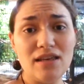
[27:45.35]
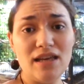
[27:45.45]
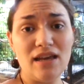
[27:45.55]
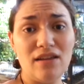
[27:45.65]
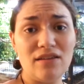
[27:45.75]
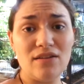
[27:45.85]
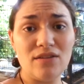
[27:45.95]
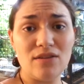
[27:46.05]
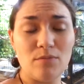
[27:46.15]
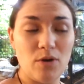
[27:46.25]
And
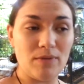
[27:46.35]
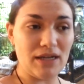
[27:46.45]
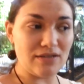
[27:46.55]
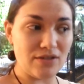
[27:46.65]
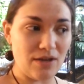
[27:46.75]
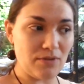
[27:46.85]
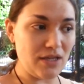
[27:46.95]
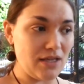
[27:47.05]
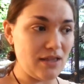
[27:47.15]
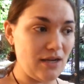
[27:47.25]
the moment I stopped
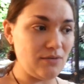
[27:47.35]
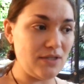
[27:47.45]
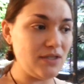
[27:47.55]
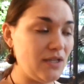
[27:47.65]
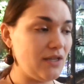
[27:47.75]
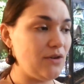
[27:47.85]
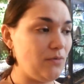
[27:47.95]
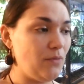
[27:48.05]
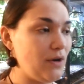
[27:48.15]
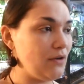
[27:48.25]
thinking that was silly or
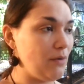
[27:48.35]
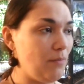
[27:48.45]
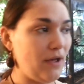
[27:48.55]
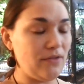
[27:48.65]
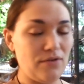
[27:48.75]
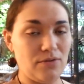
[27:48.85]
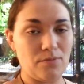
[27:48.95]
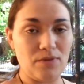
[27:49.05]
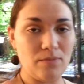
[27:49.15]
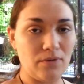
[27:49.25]
weird or bothered other
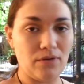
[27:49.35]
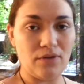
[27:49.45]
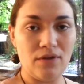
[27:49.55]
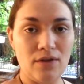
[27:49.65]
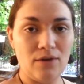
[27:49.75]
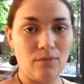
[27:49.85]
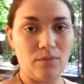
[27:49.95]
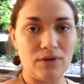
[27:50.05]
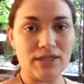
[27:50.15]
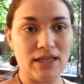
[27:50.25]
people
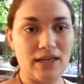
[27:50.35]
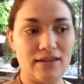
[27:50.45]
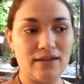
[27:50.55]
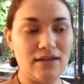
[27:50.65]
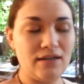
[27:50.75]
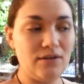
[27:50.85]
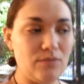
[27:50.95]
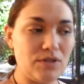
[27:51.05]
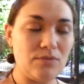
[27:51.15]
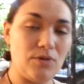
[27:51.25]
when we're together
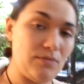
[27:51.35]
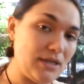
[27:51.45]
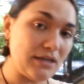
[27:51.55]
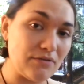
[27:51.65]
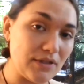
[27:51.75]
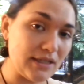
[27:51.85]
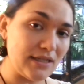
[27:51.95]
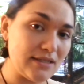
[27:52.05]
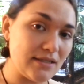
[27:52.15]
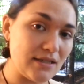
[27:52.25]
was the moment I
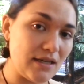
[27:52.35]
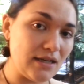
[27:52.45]
realized